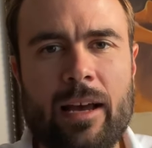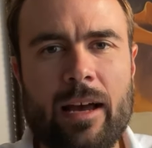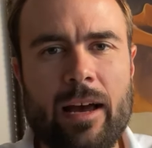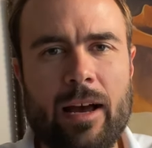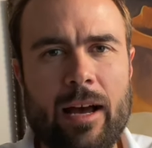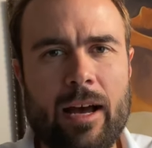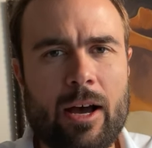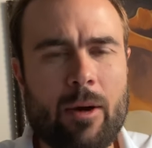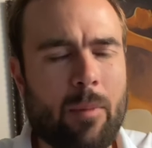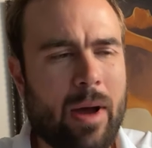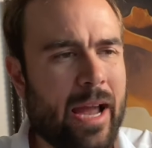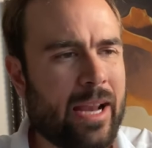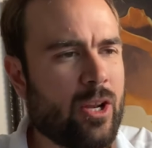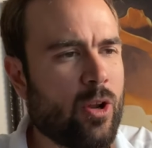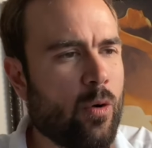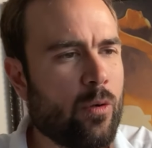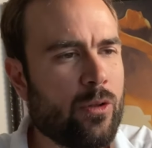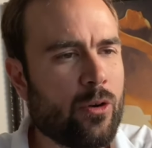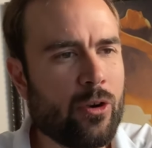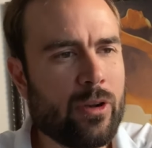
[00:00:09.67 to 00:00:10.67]
I
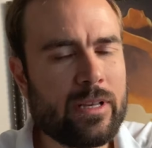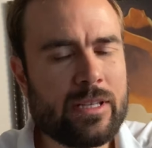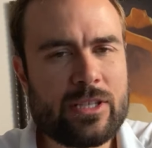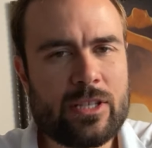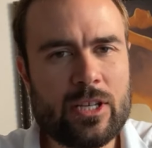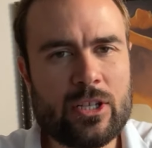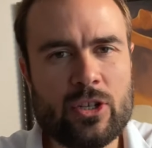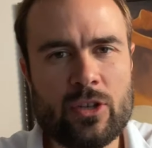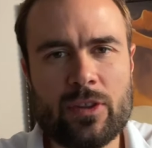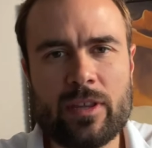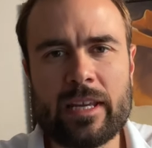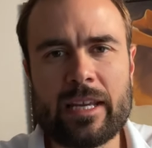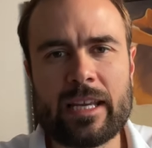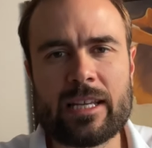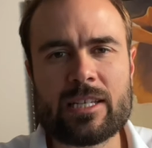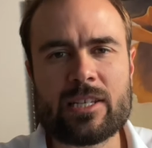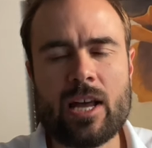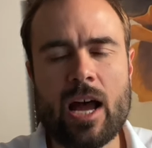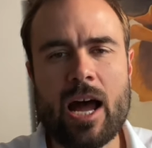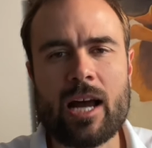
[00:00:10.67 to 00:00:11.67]
know there is such a thing
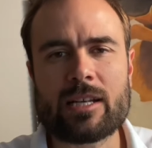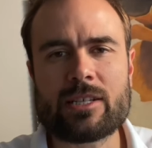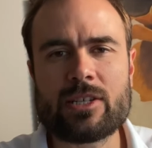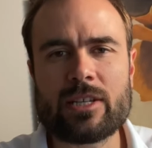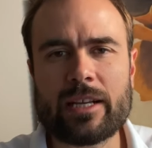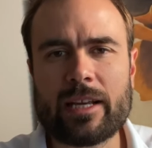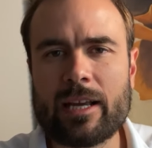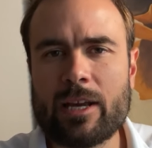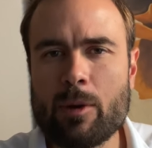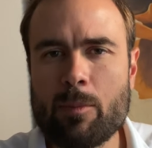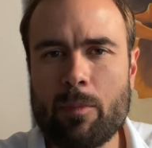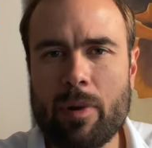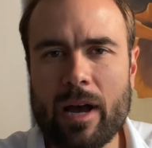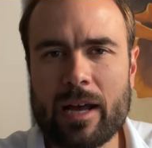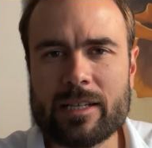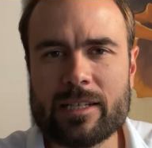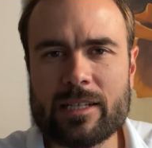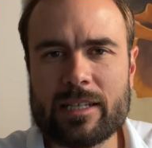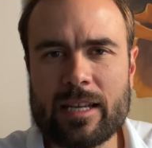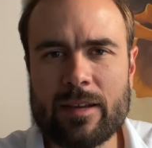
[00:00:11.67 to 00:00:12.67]
as toxic
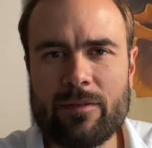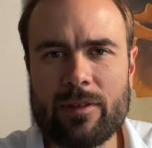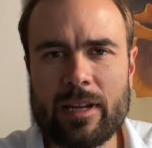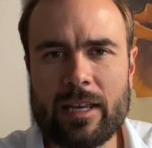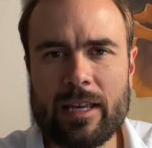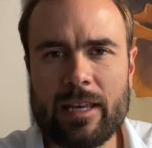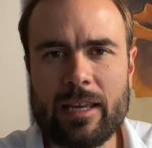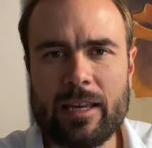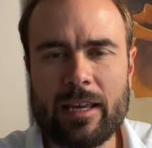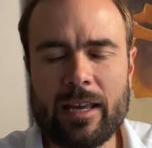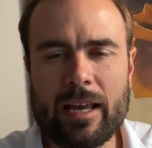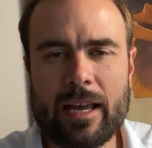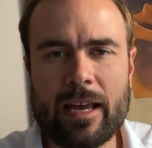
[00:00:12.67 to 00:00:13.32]
positivity,